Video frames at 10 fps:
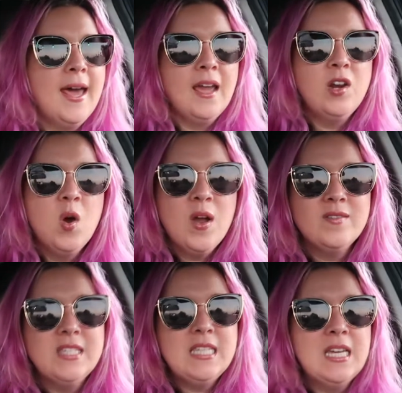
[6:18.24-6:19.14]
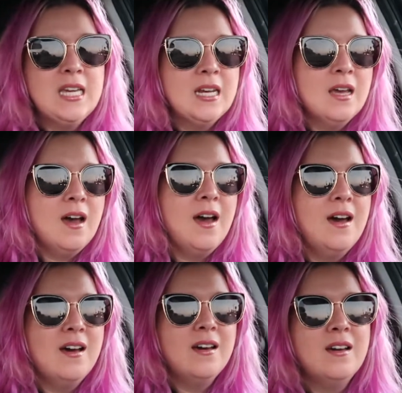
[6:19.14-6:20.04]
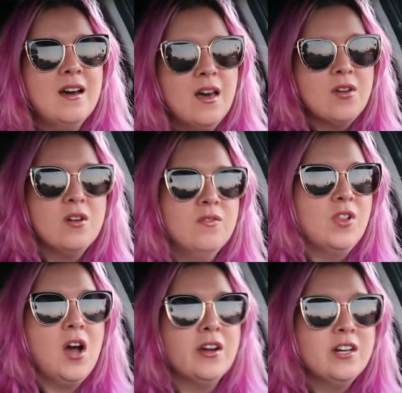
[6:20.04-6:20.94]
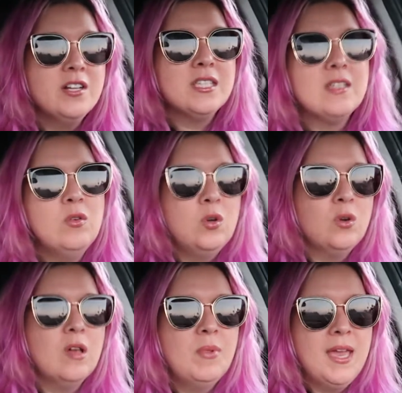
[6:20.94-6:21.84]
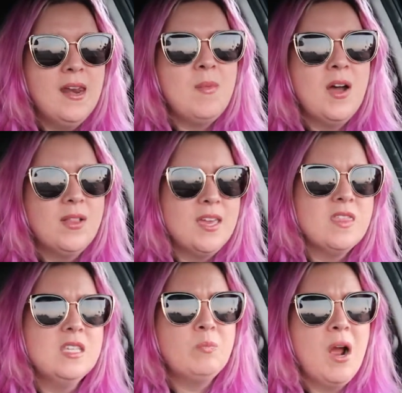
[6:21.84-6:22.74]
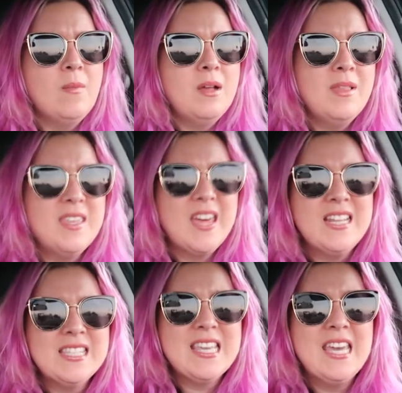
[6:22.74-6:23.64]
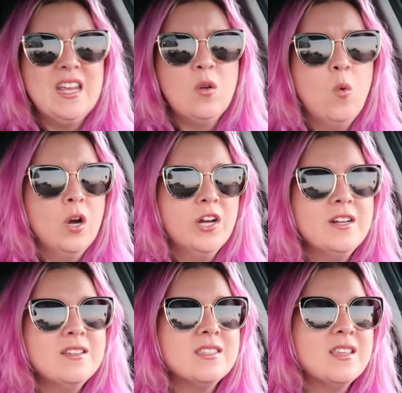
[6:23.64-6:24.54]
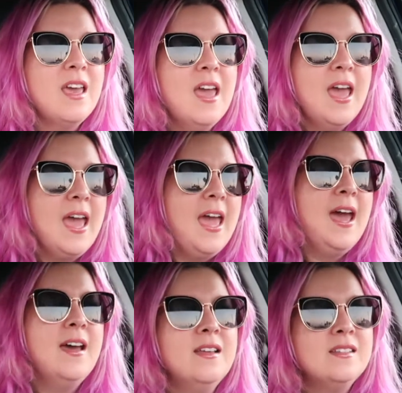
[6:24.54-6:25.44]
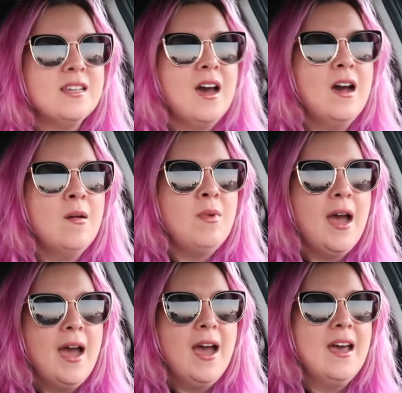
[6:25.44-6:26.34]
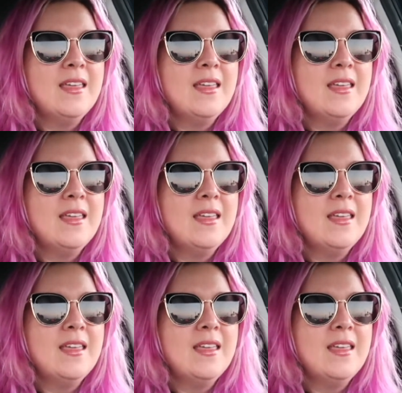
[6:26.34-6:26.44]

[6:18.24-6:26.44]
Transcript: And I know I've seen uh, other vloggers who complain about like this problem, like that it's getting worse. And um,